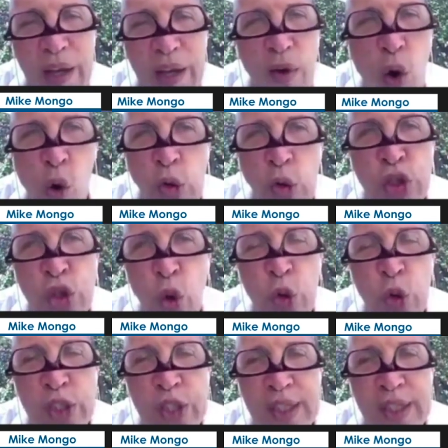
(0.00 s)
we have a whole
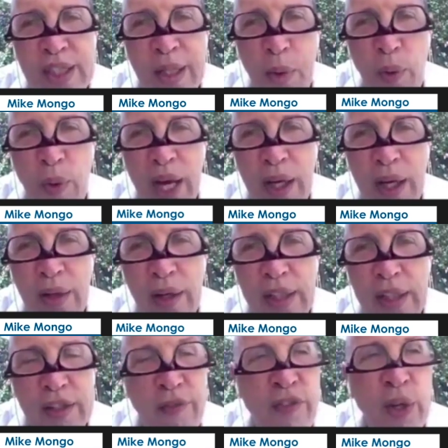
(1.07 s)
solar system
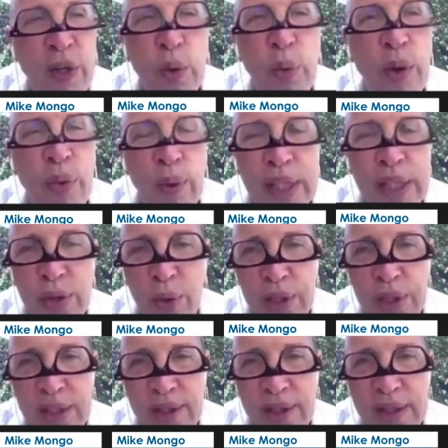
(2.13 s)
around us filled with
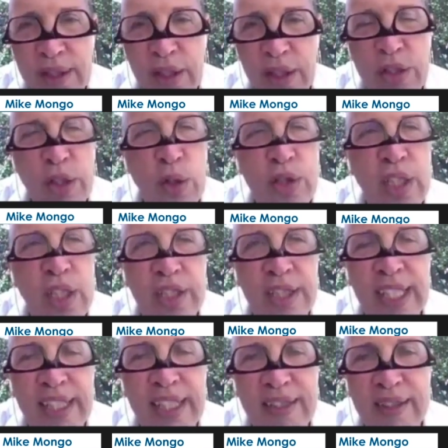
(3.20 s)
resources. There's no
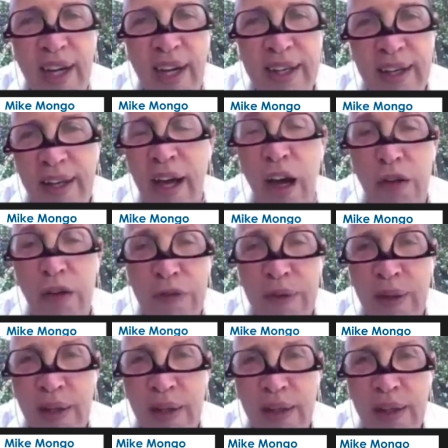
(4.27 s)
such thing as not
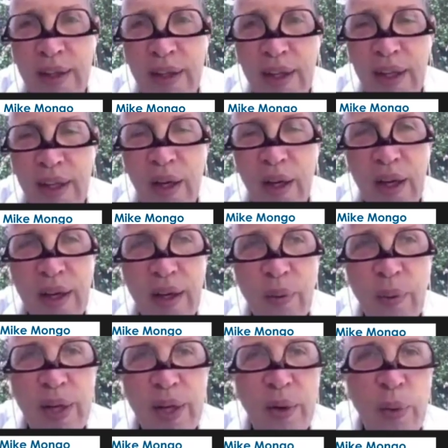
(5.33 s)
enough.
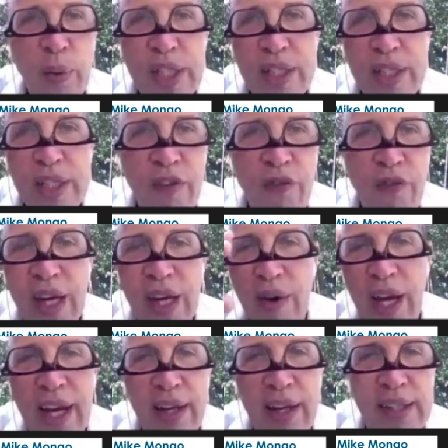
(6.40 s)
We just got to
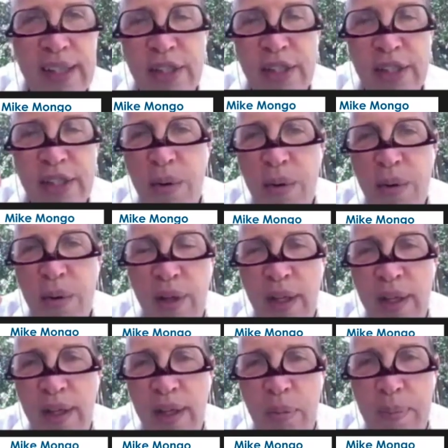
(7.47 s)
figure out how to distribute
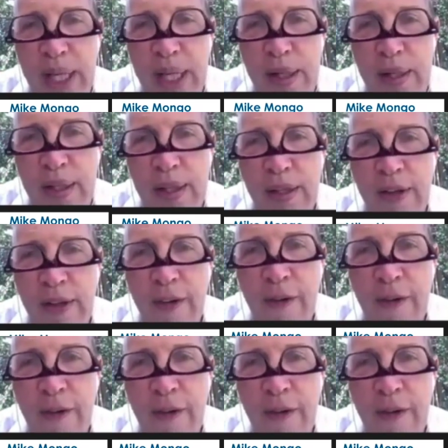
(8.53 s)
a little better.